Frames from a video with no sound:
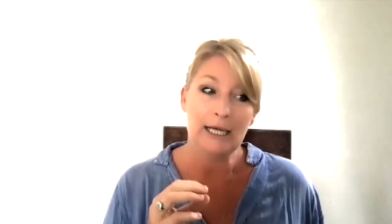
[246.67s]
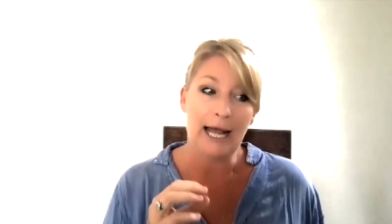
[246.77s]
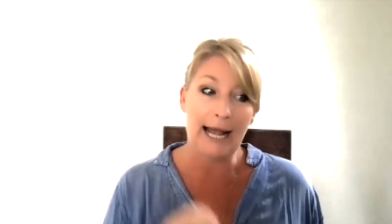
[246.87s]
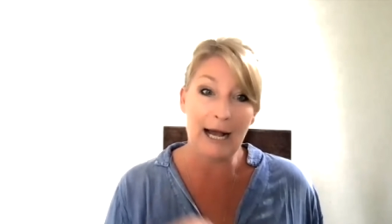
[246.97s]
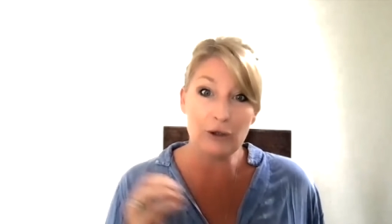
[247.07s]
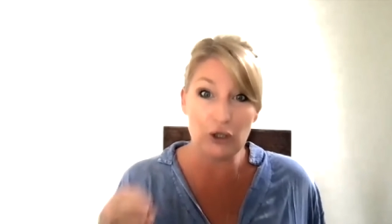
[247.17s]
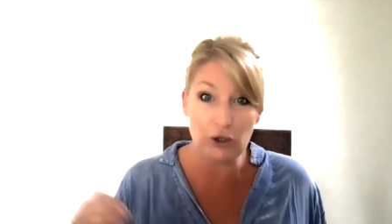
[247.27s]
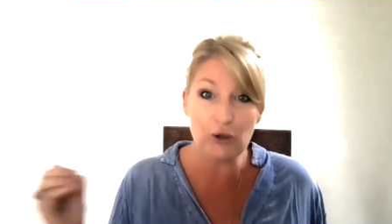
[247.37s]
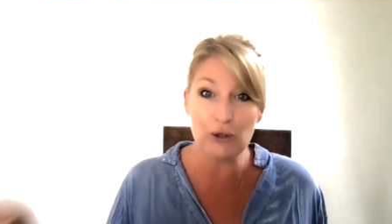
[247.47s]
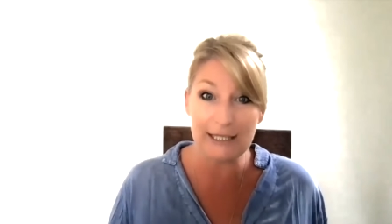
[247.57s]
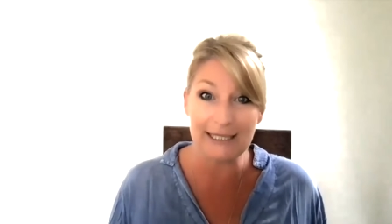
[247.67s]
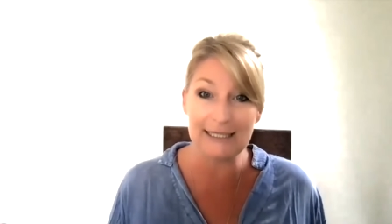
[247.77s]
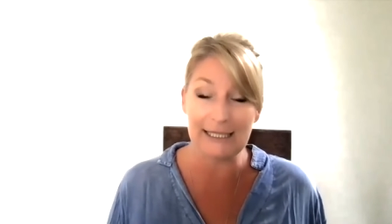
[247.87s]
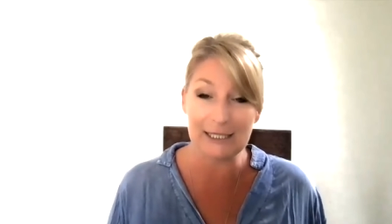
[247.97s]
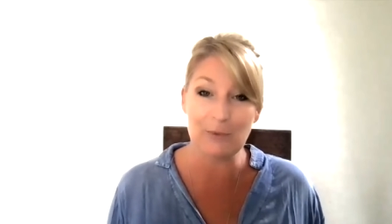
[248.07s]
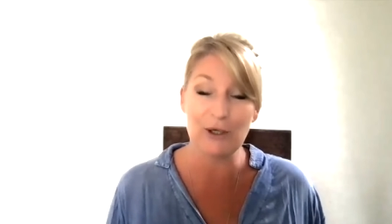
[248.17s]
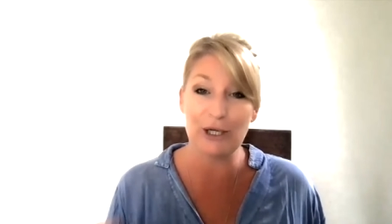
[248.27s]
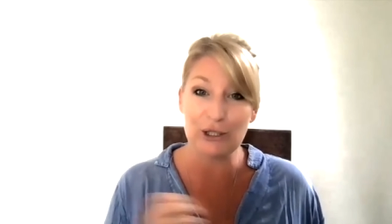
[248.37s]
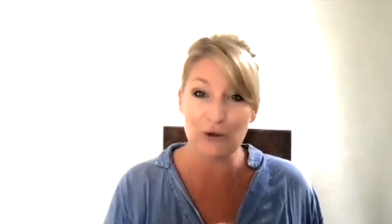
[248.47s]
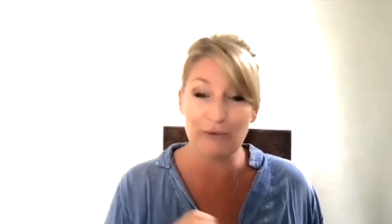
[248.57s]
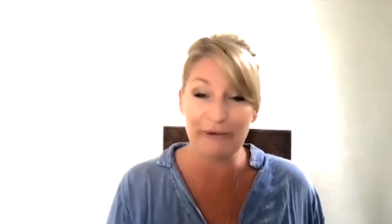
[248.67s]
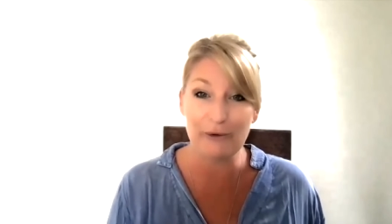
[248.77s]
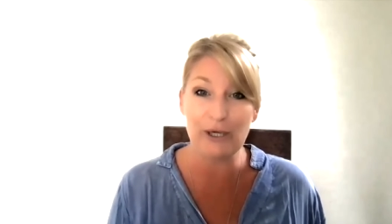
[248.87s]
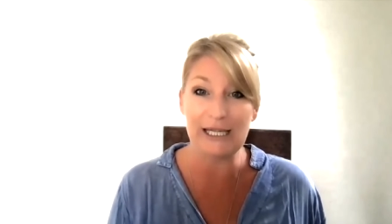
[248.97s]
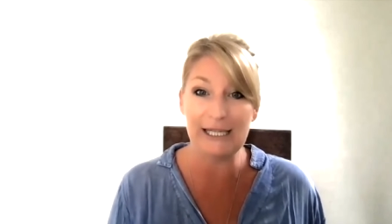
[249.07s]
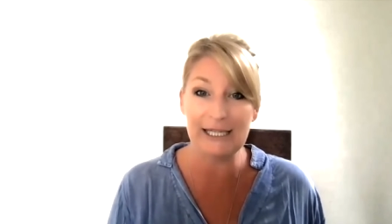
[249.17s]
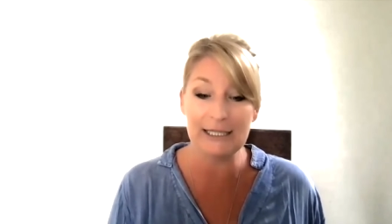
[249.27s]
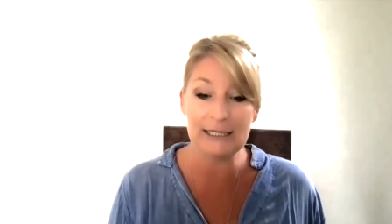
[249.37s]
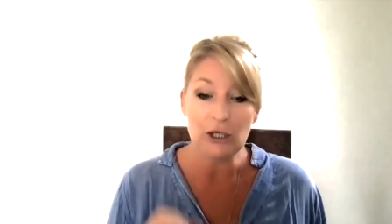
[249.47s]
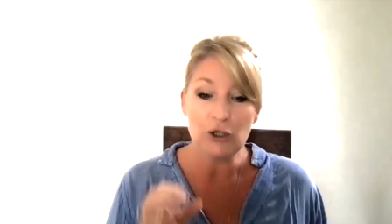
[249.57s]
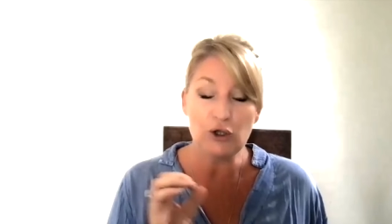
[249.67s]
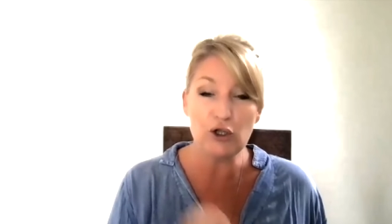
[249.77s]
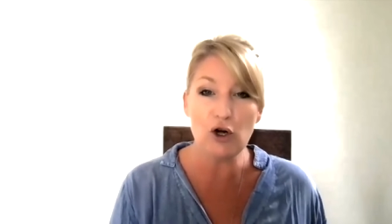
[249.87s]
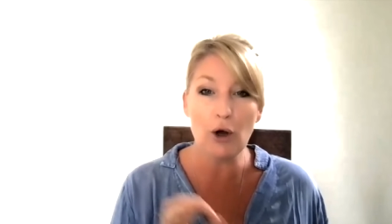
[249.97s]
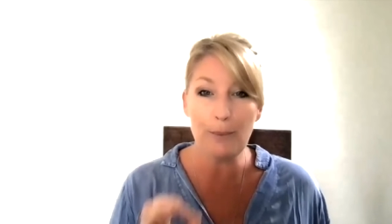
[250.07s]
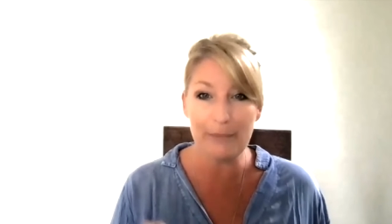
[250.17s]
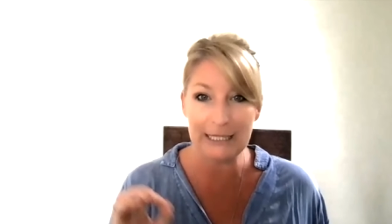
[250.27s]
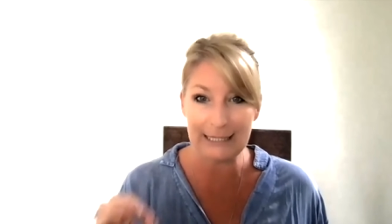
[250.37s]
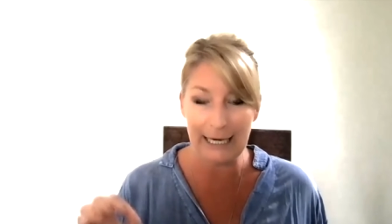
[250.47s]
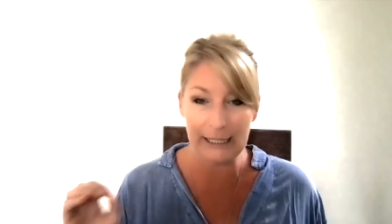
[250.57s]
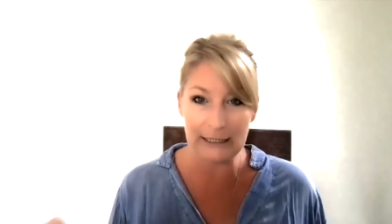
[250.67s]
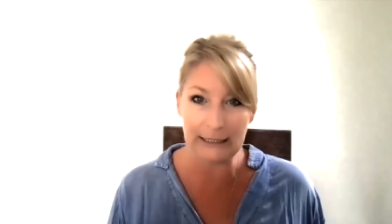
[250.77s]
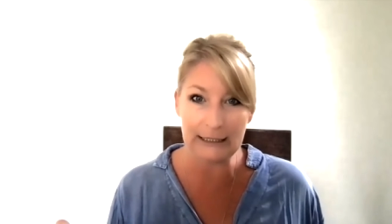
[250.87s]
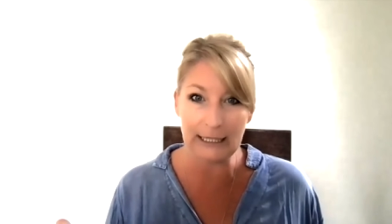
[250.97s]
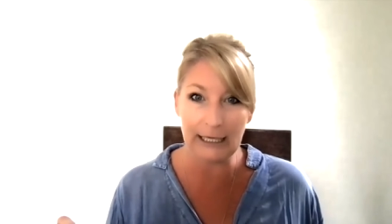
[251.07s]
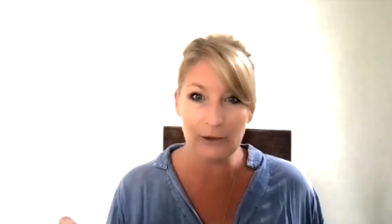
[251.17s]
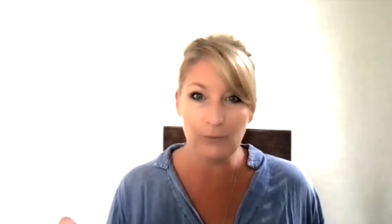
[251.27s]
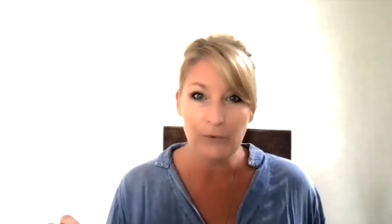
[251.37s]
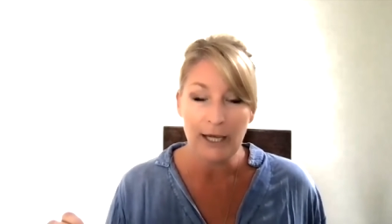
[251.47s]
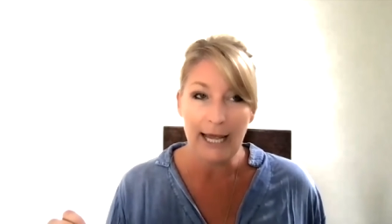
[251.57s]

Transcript: how to use his experience over 40 years to not miss any detail.